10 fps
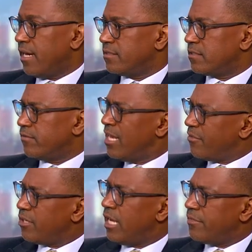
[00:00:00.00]
with AI and stuff,
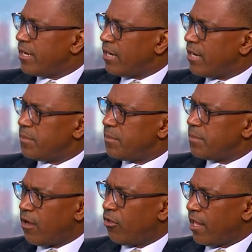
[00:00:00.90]
there haven't
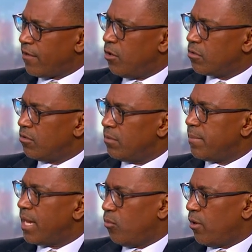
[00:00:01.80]
been all that vocal
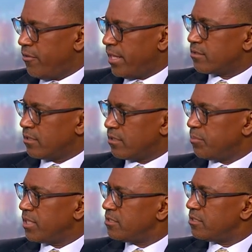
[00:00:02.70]
about whether that's going to
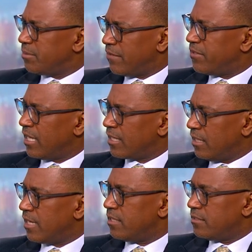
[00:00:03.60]
replace jobs. I feel like a
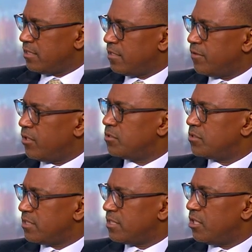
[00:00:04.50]
lot of the CFOs and